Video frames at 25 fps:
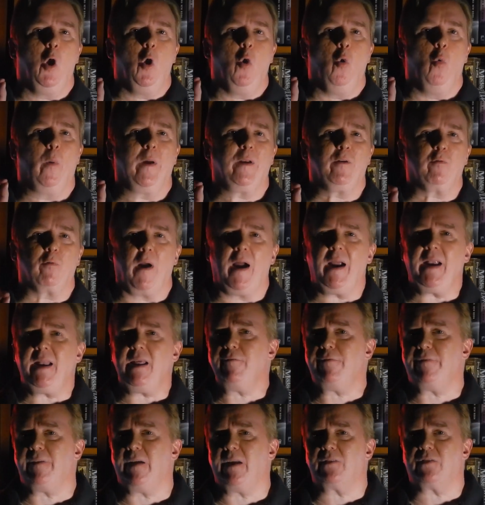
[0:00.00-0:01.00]
when
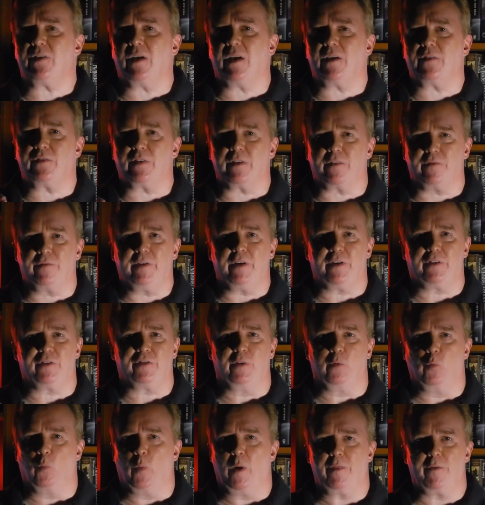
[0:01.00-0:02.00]
writing fantastic
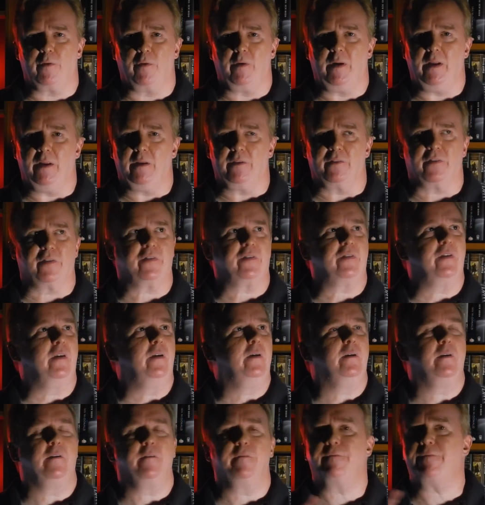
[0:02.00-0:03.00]
fiction, whether it's
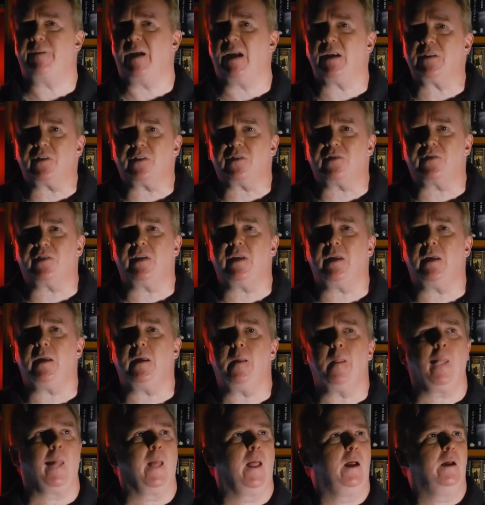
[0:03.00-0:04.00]
fantasy,
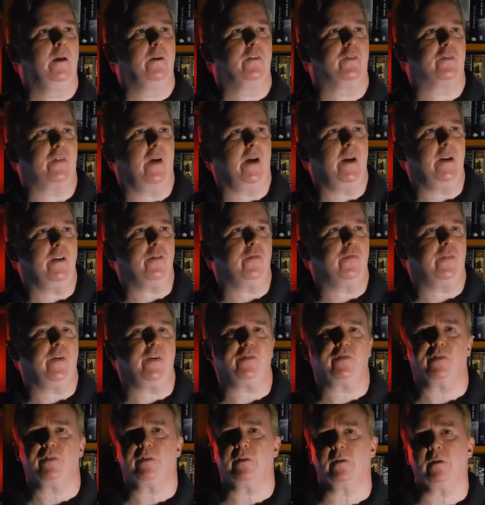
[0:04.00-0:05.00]
science
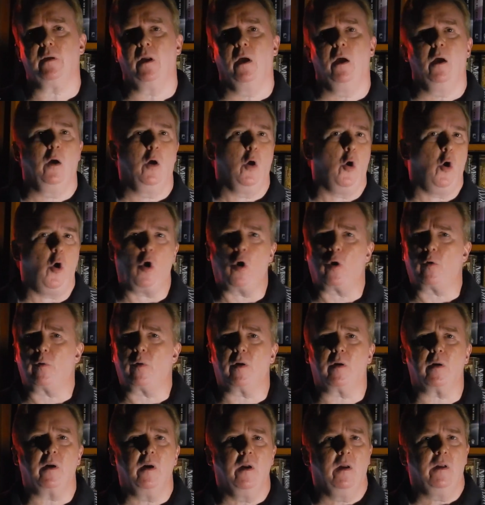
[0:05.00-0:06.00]
fiction,
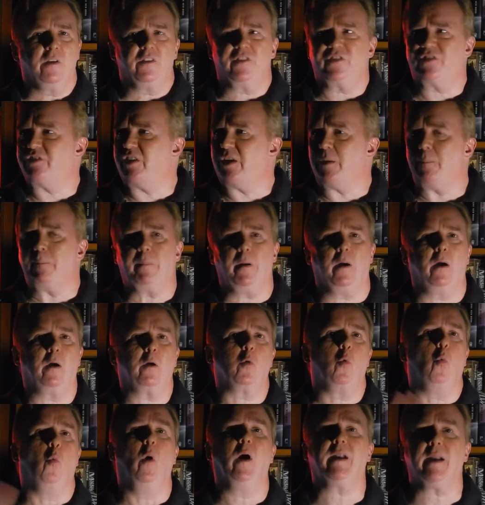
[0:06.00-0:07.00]
horror,
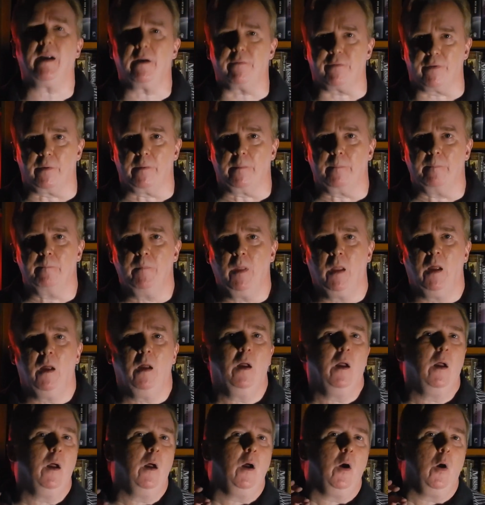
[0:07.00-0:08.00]
steampunk, whatever,
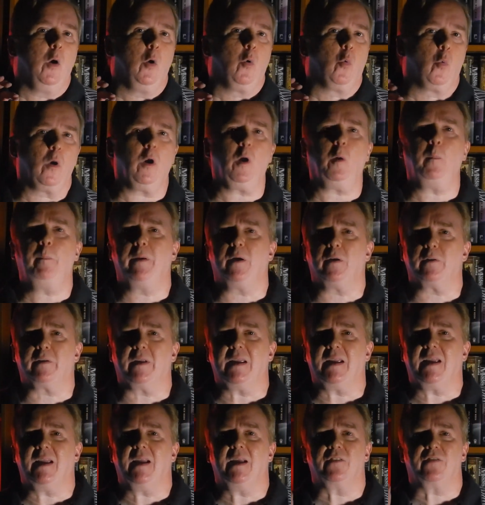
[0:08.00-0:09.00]
world
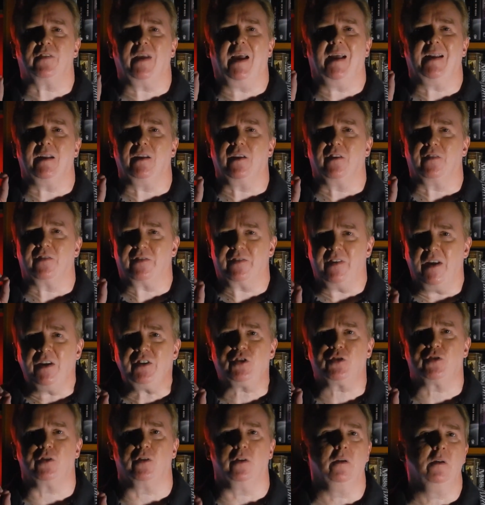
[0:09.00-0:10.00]
building is an
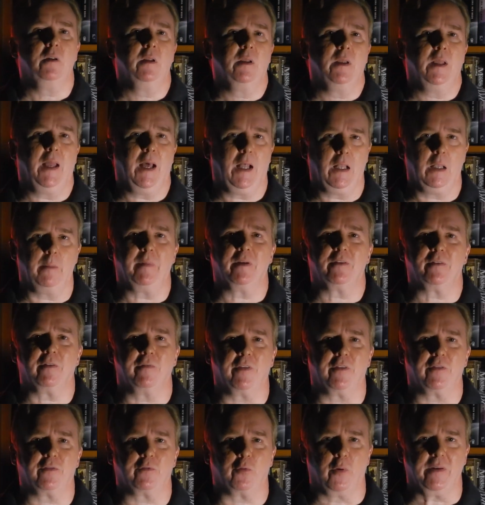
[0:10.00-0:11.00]
essential element of
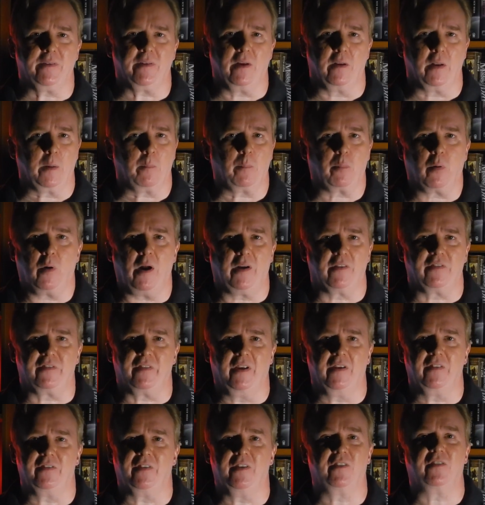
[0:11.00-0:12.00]
the storytelling
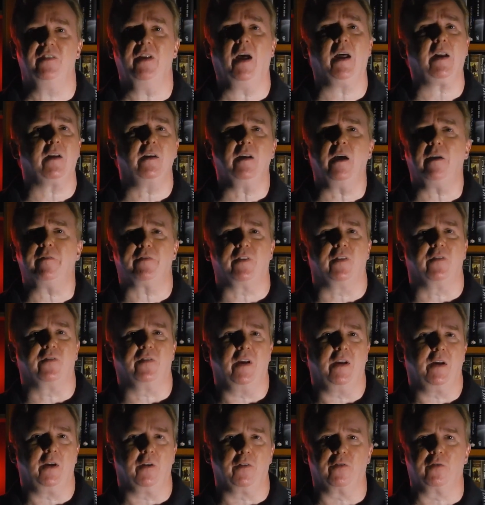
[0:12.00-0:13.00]
process. It's not enough to
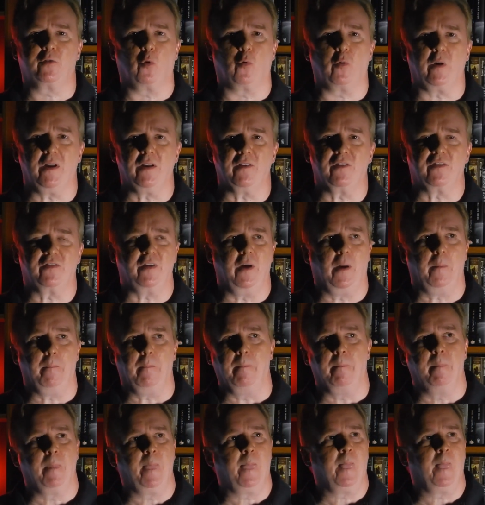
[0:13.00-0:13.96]
set your story in some